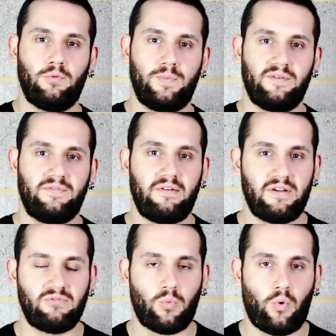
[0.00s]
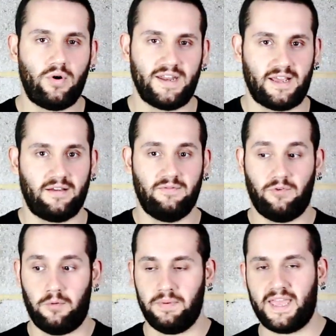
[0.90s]
would be very rewarding
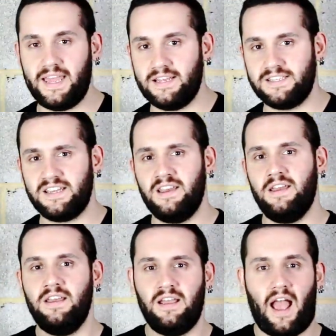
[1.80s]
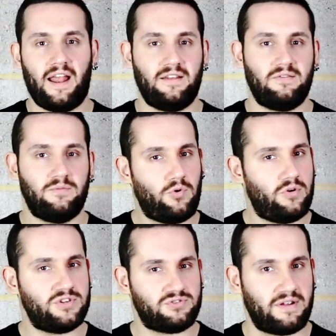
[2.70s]
for beginners and
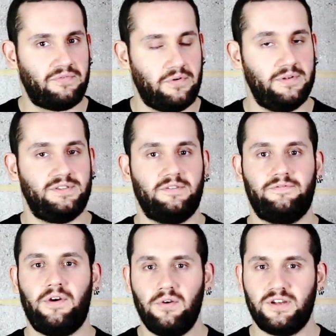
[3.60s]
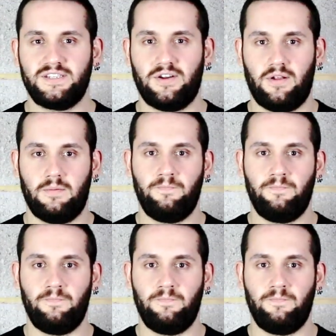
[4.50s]
more straightforward to focus on.